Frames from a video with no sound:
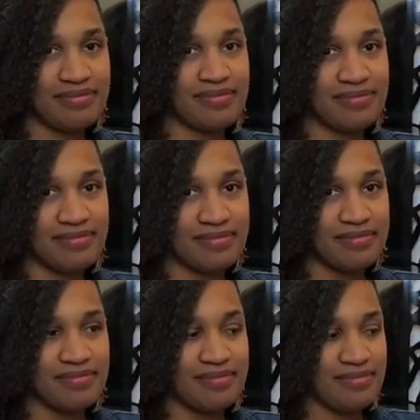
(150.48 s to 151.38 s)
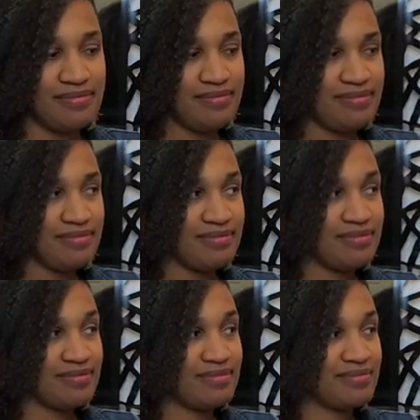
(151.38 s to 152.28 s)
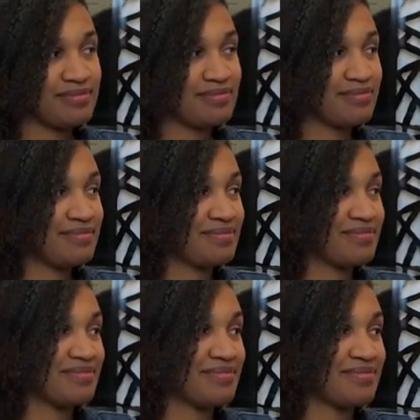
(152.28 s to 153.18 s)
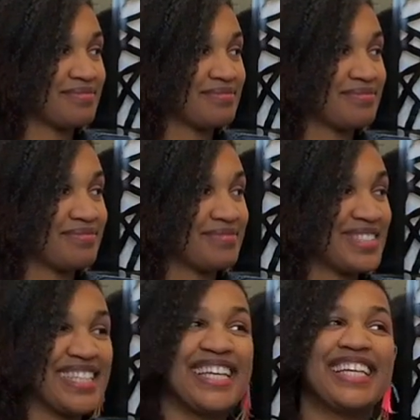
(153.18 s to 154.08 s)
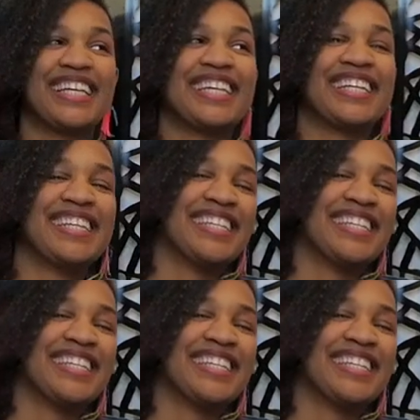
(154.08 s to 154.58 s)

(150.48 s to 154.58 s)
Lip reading: (silent)